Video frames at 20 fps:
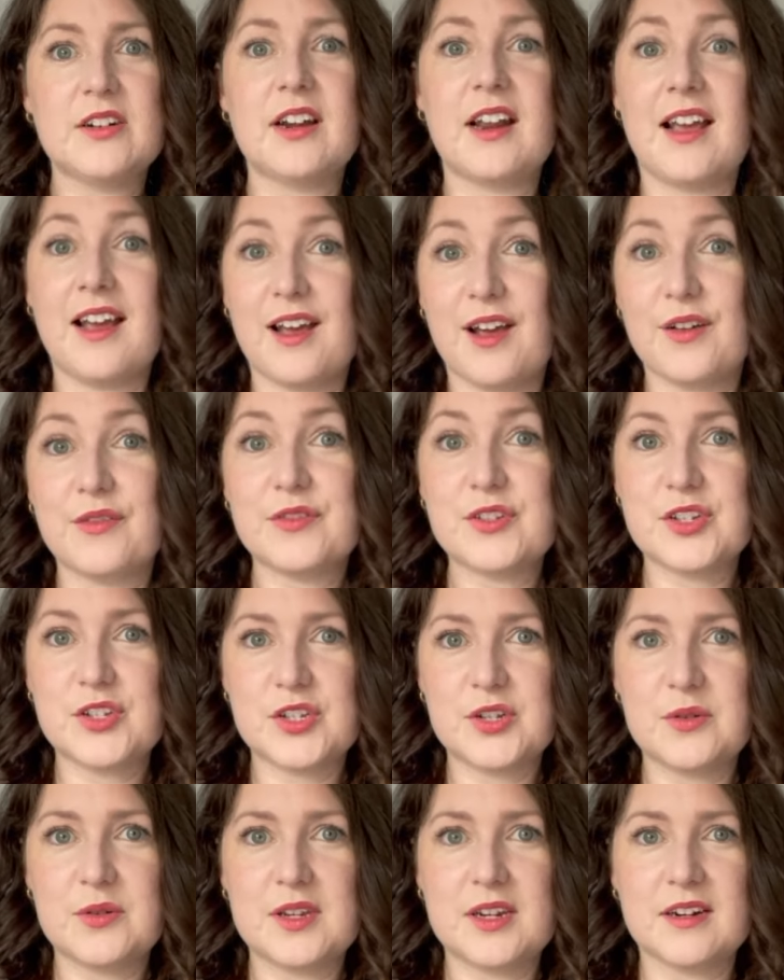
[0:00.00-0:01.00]
and a half to
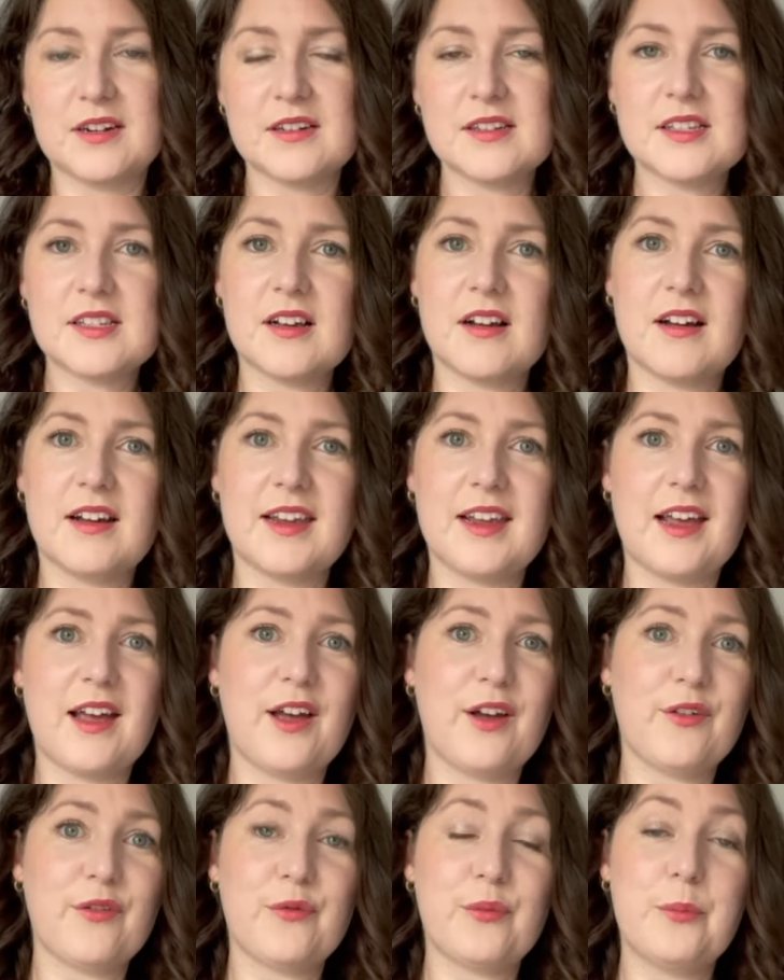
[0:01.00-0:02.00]
two years, I
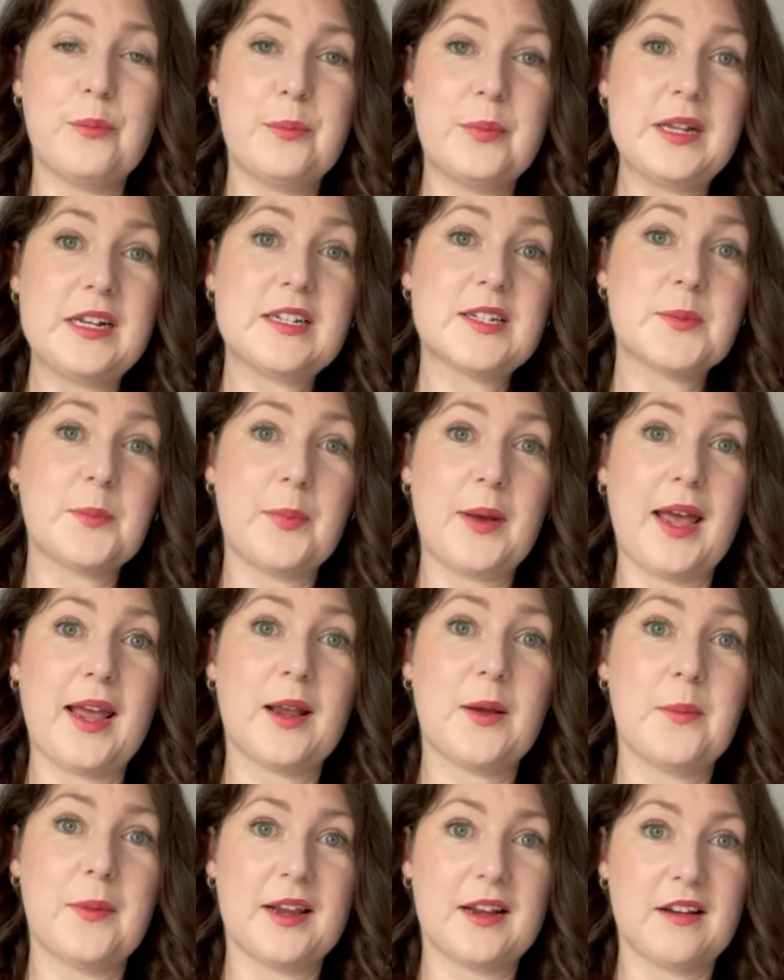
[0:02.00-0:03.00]
have built
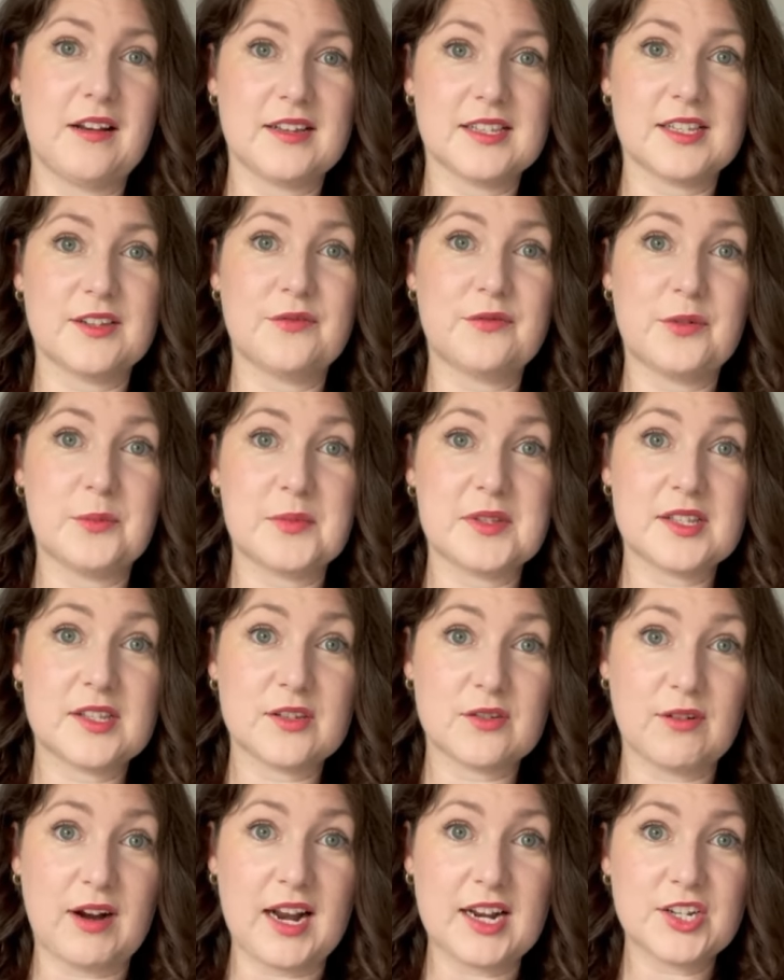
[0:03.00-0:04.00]
back my closet from
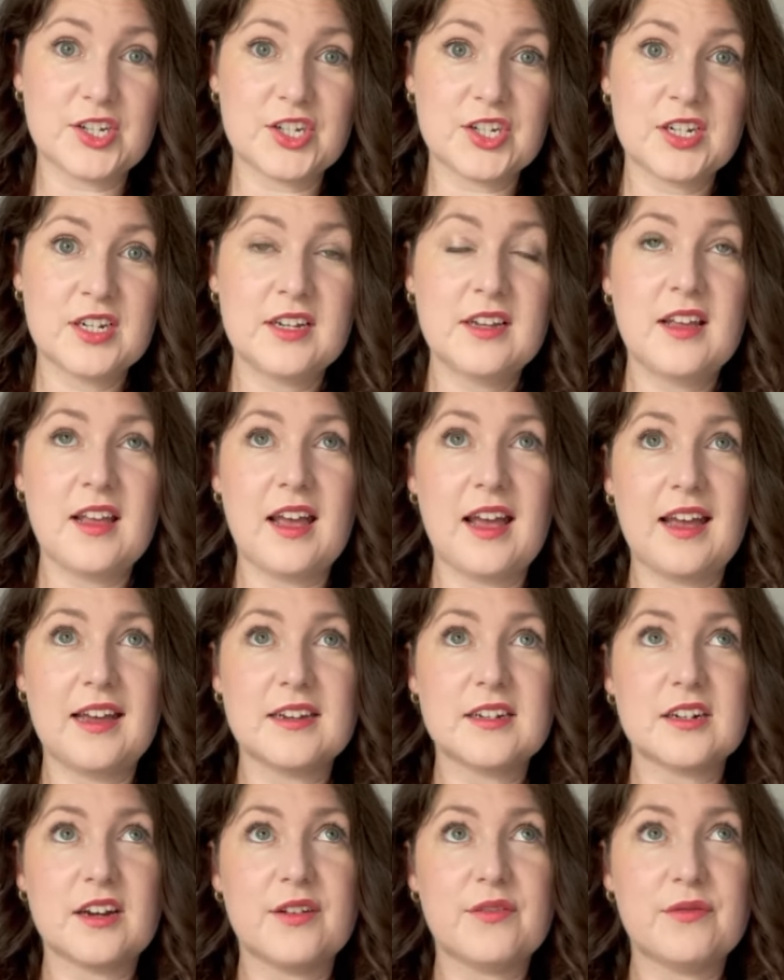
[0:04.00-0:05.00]
scratch
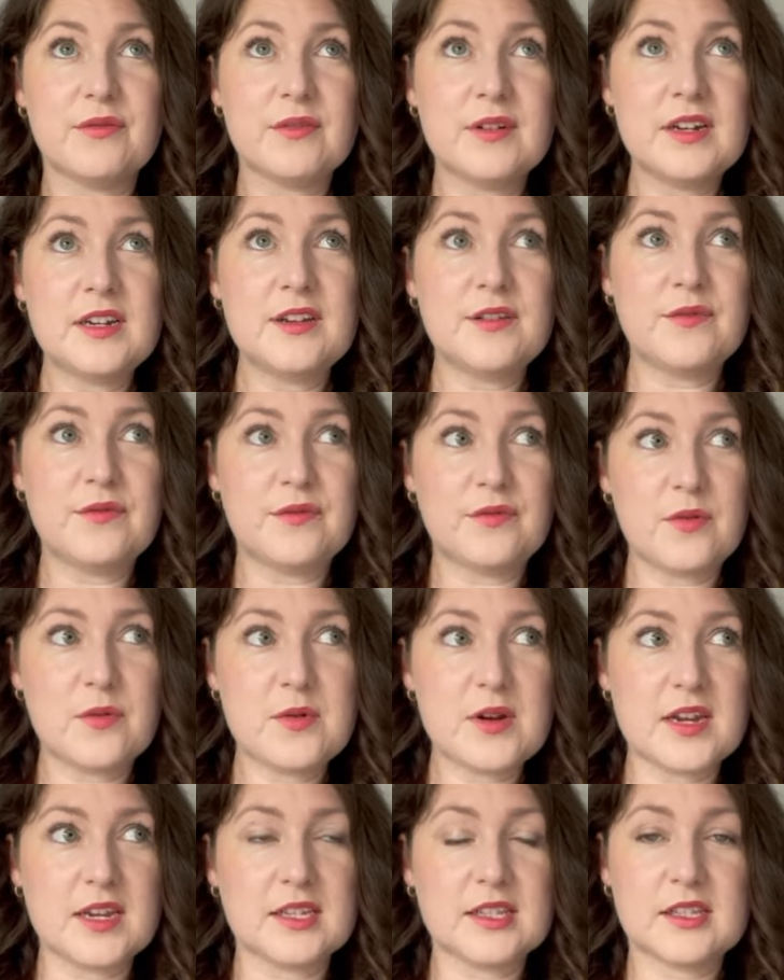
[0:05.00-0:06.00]
and I've really
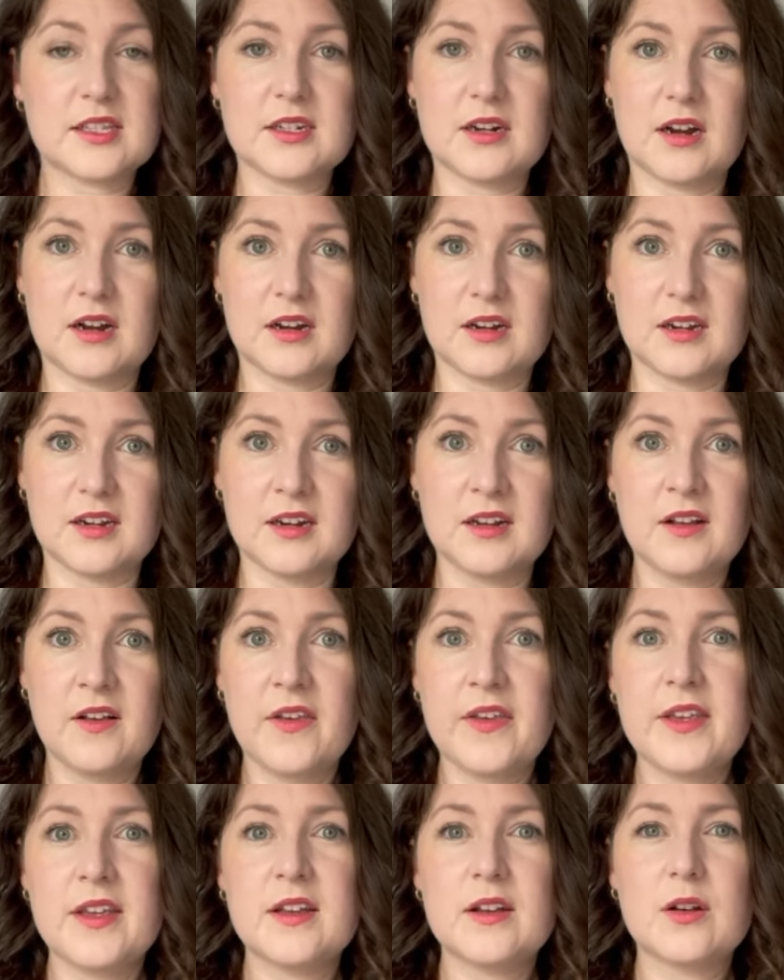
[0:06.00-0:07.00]
focused on
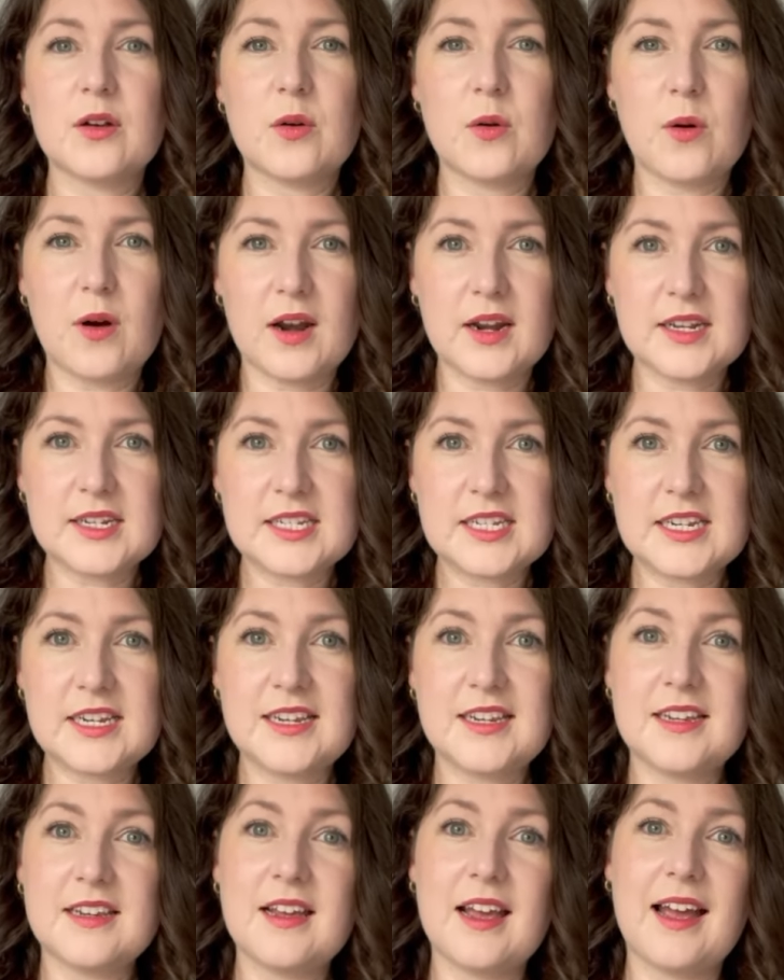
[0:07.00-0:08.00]

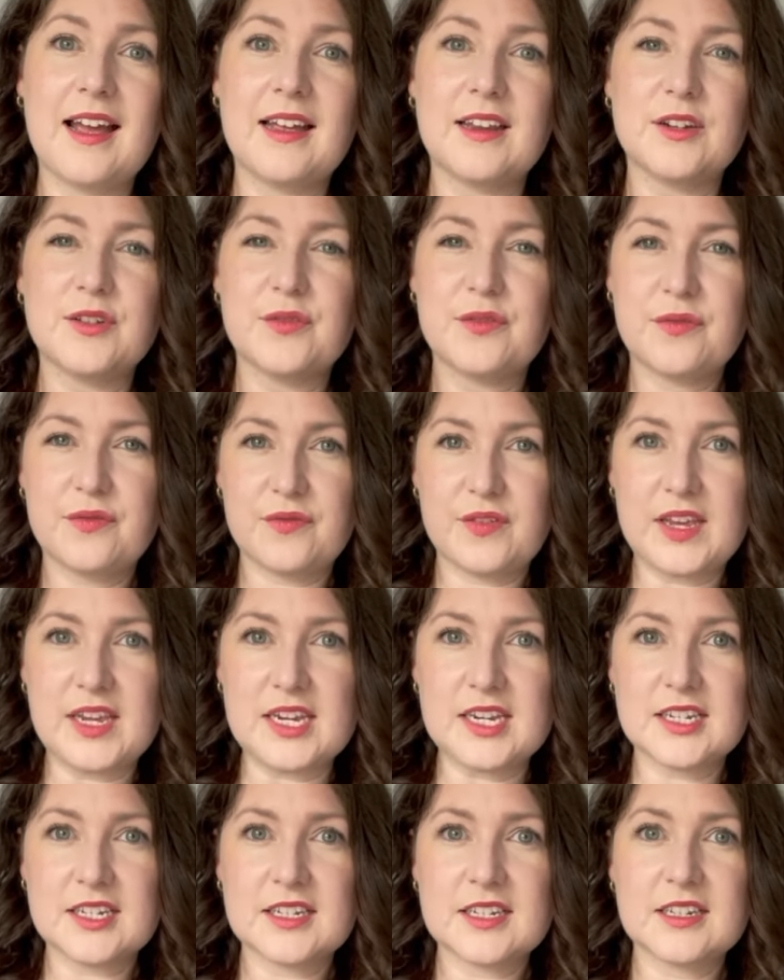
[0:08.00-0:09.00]
quality and
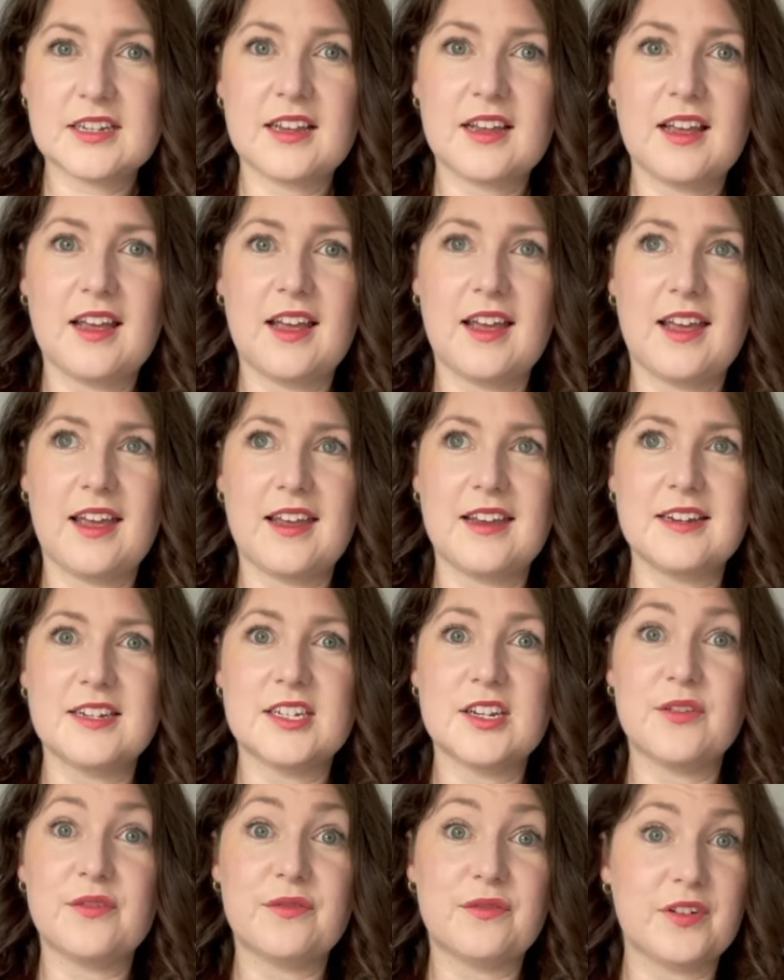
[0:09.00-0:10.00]
fit and
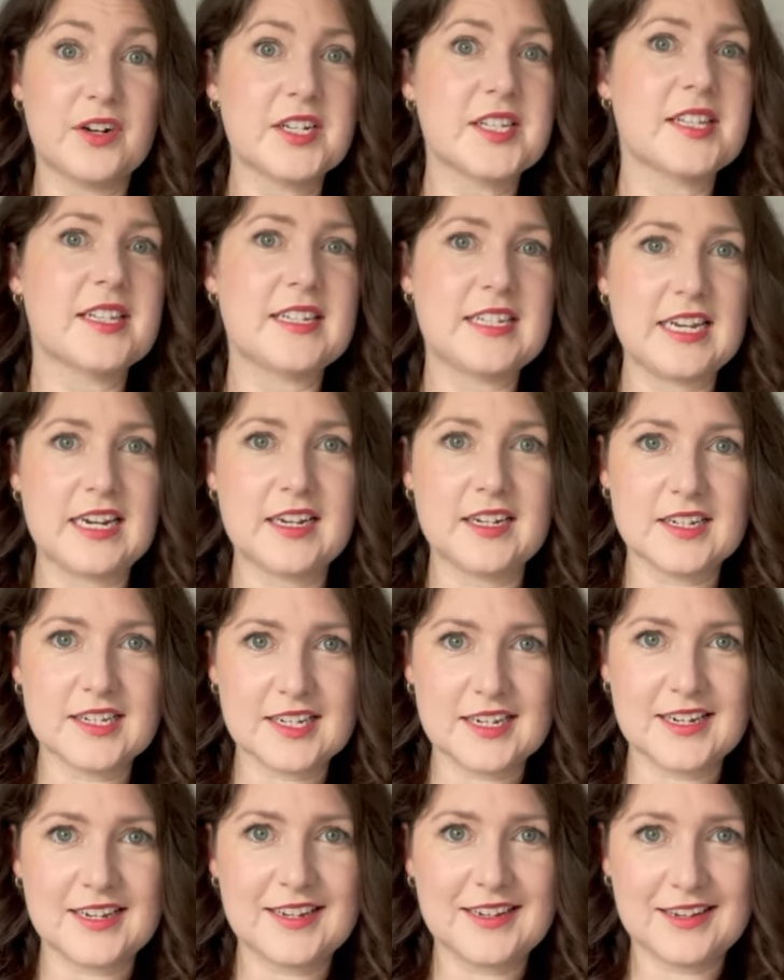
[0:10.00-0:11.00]

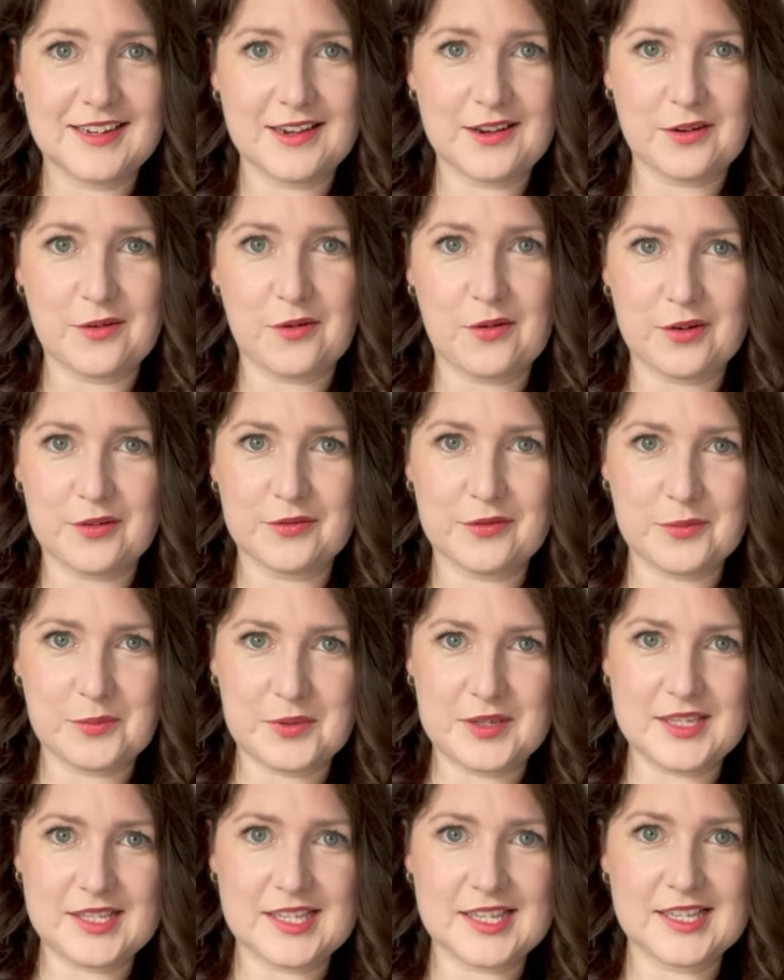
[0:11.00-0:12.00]
versatility in all of the
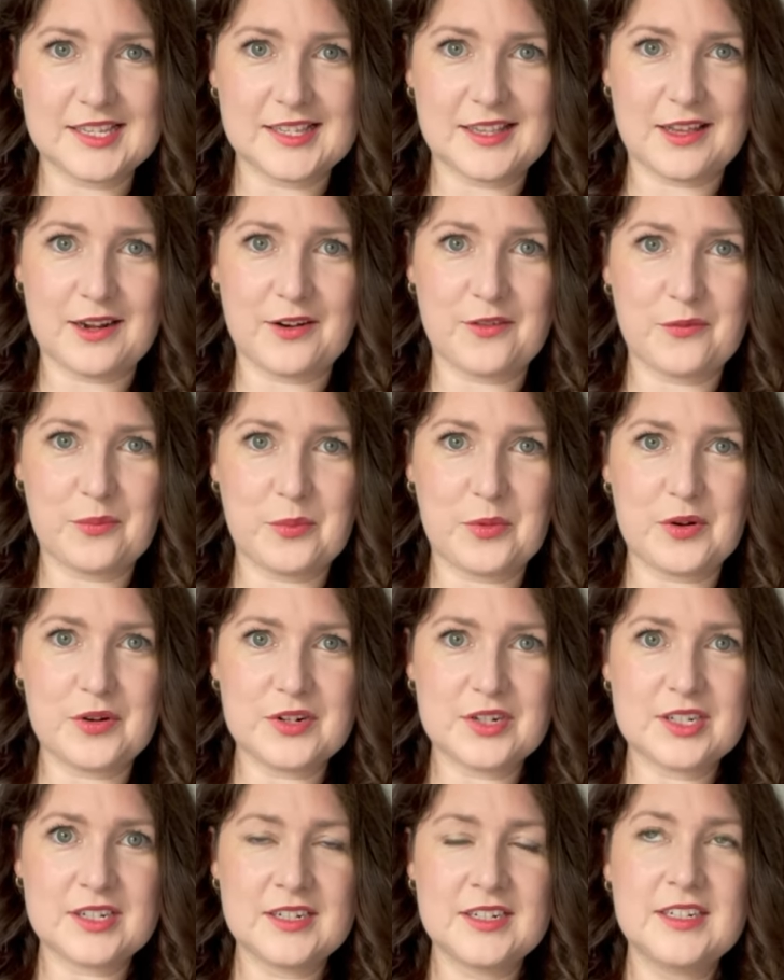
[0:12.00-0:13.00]
pieces that I've
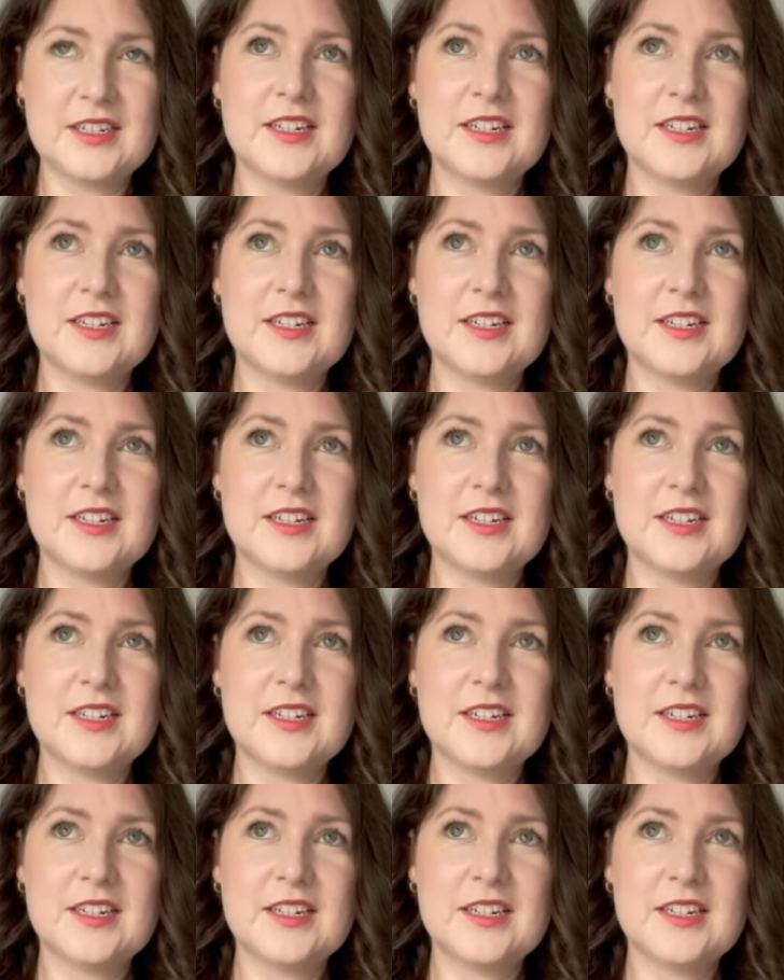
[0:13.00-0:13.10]
bought.